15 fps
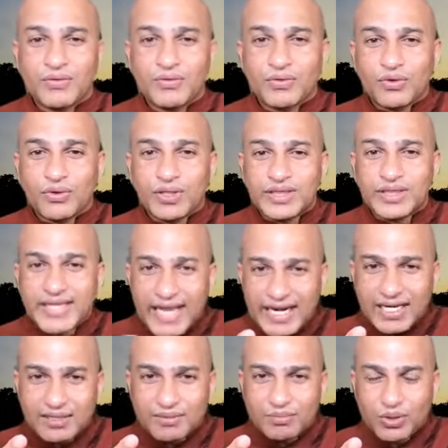So
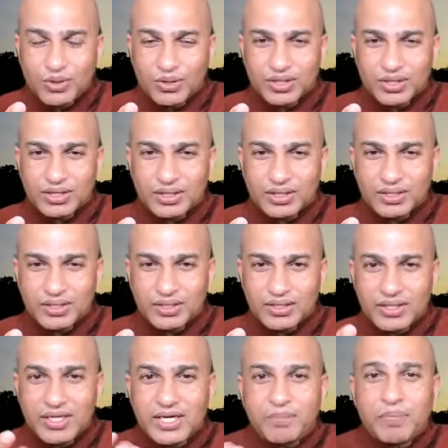that both
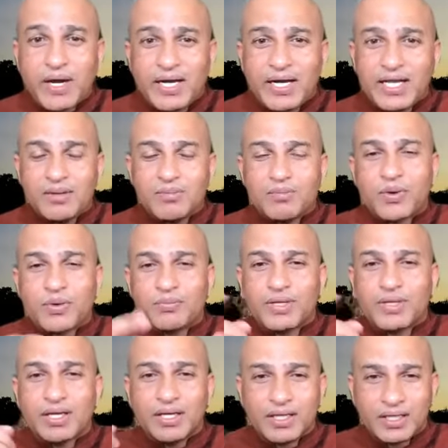depending from
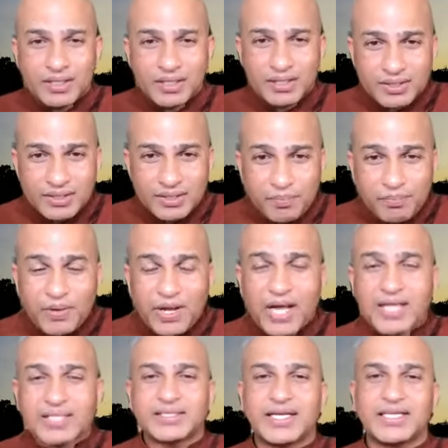the
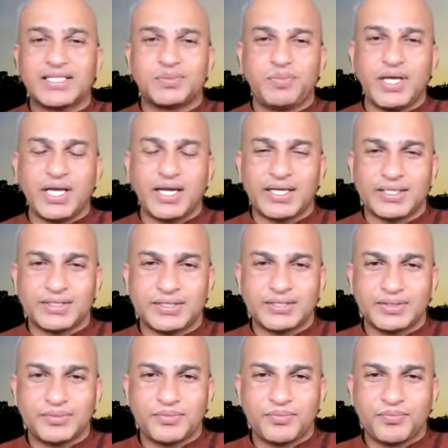past experience,
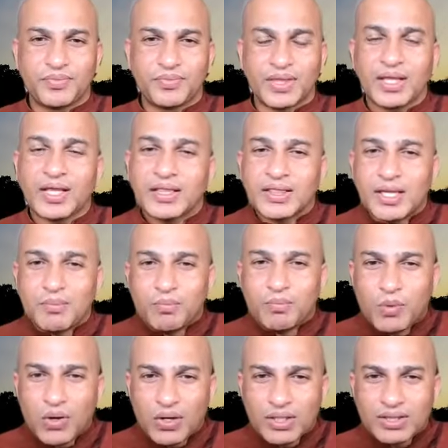the
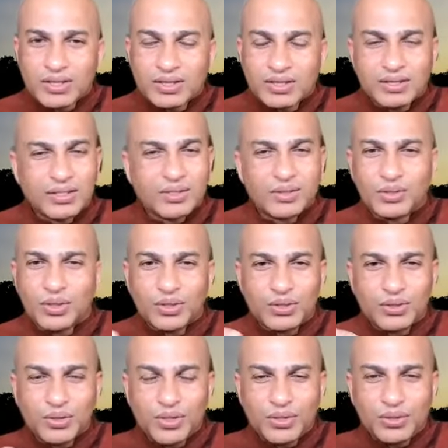both
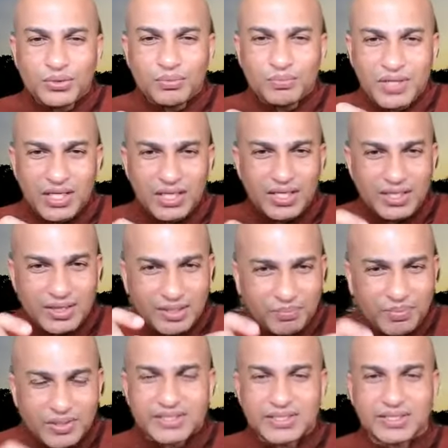not going to be in the
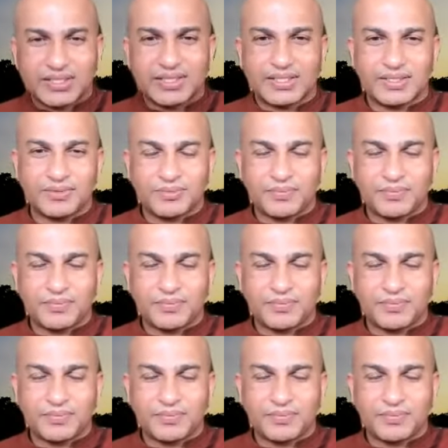present.